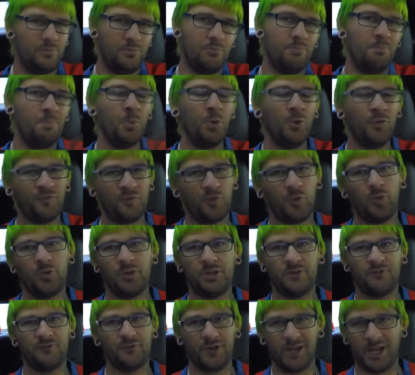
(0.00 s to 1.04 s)
move to a
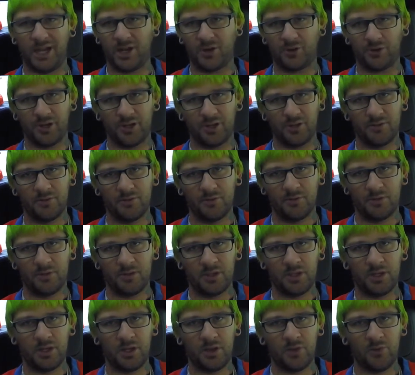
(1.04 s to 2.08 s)
different area.
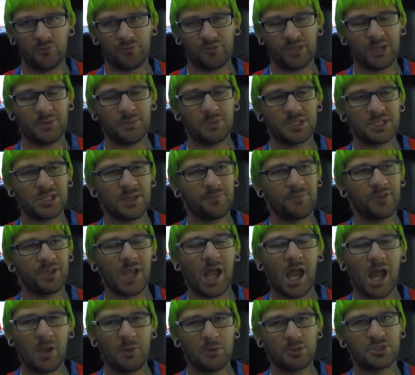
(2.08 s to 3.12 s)
You know, that was something
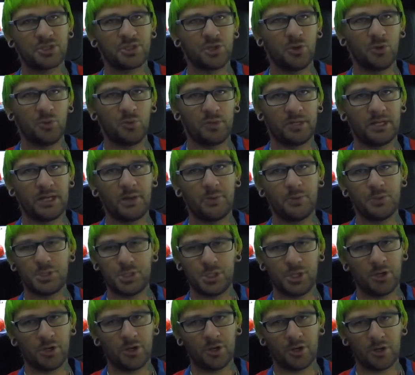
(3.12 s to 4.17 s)
I was told when I was
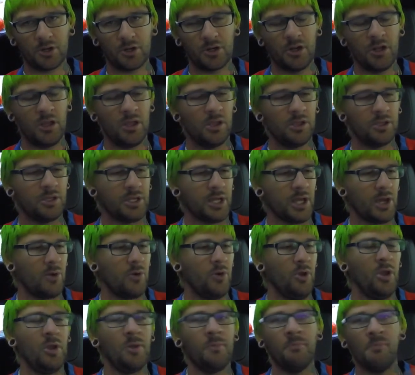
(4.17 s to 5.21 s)
younger. You know,
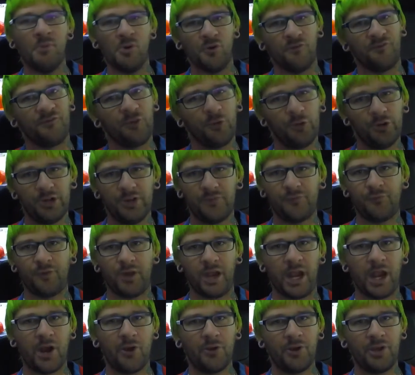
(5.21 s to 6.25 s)
move to a different
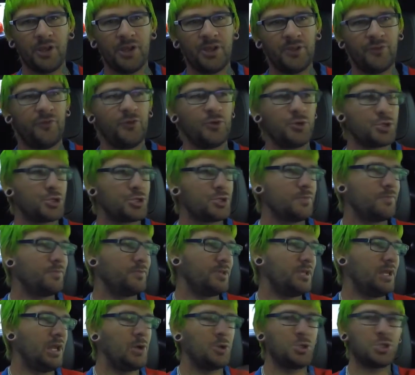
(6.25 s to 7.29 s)
area. There's,
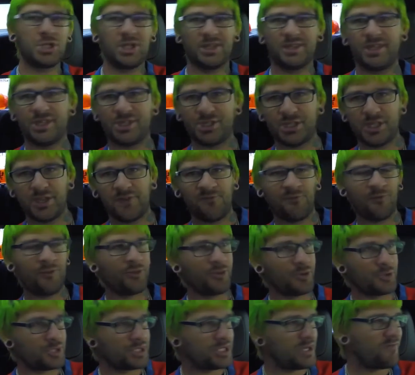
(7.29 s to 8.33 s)
you know, shit that's different.
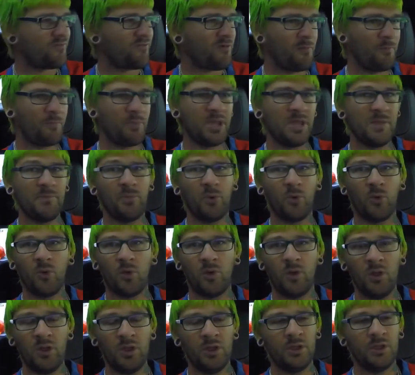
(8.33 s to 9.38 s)
There's different
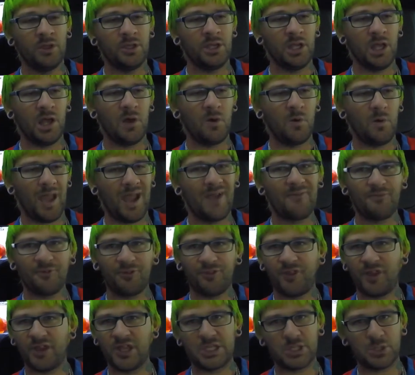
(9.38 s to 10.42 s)
people. You know,
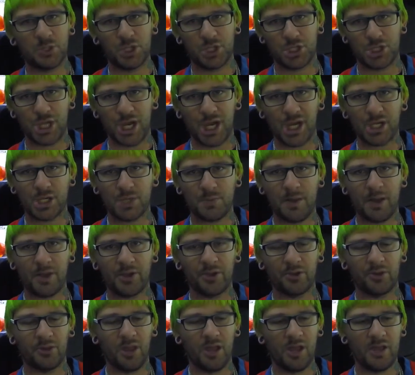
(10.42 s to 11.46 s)
everything's going to change about
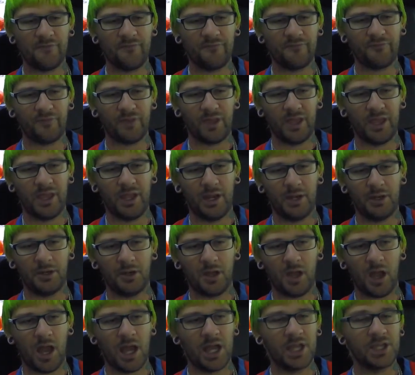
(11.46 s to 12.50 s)
your life. And
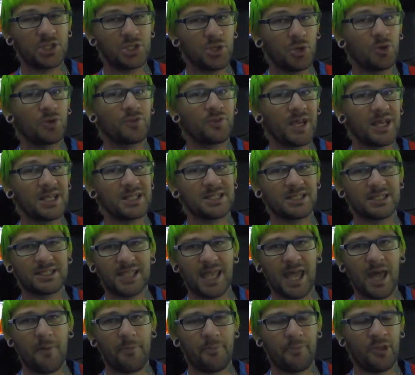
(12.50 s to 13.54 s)
I took that
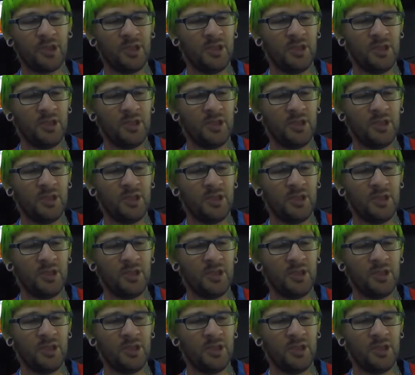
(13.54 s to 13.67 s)
step.